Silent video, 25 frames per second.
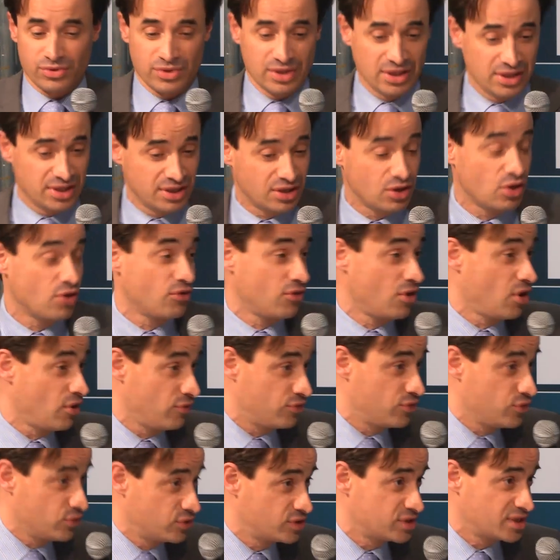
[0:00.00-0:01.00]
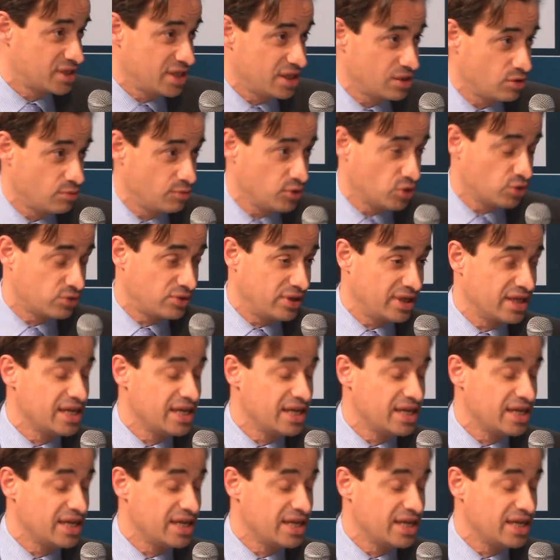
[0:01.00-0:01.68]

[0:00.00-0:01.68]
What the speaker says: healing of the skin, obviously.